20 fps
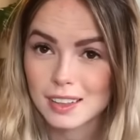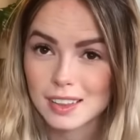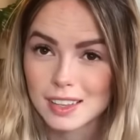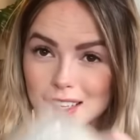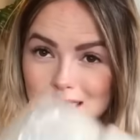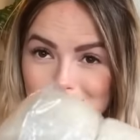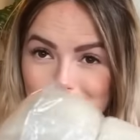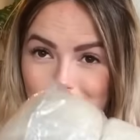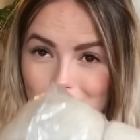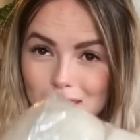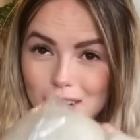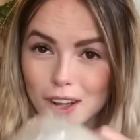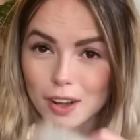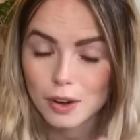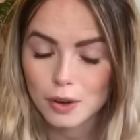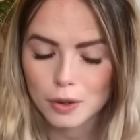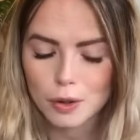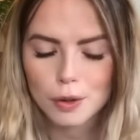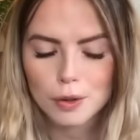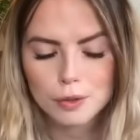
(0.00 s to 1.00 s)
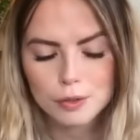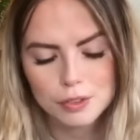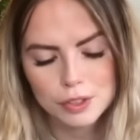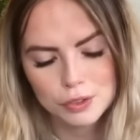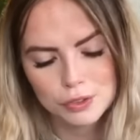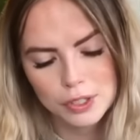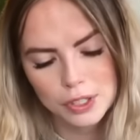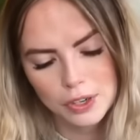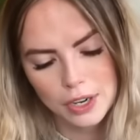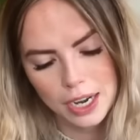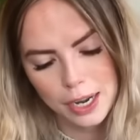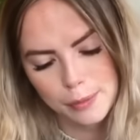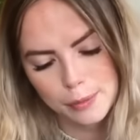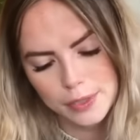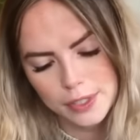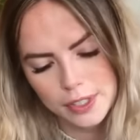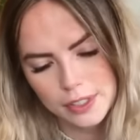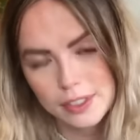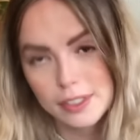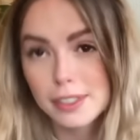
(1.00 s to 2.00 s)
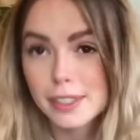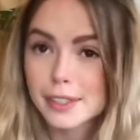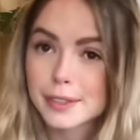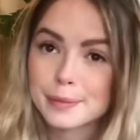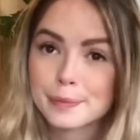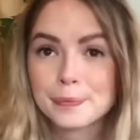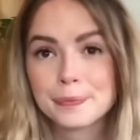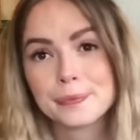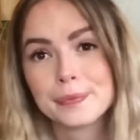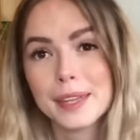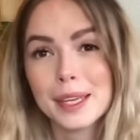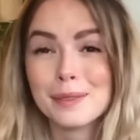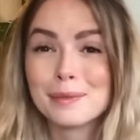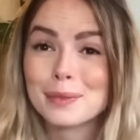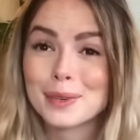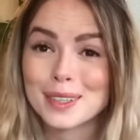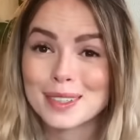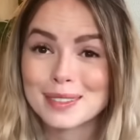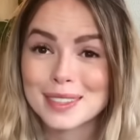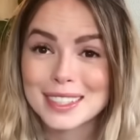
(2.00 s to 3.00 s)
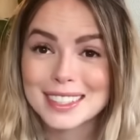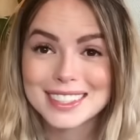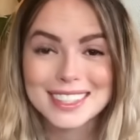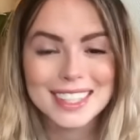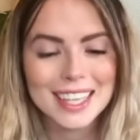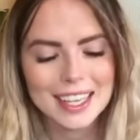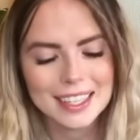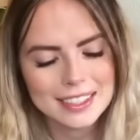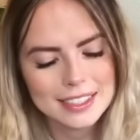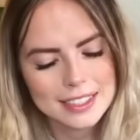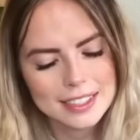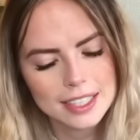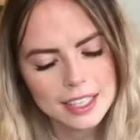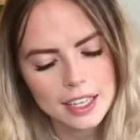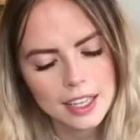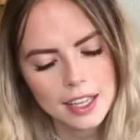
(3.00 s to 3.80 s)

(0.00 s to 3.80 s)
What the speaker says: These are not all 50 grams because they're imperfect skeins.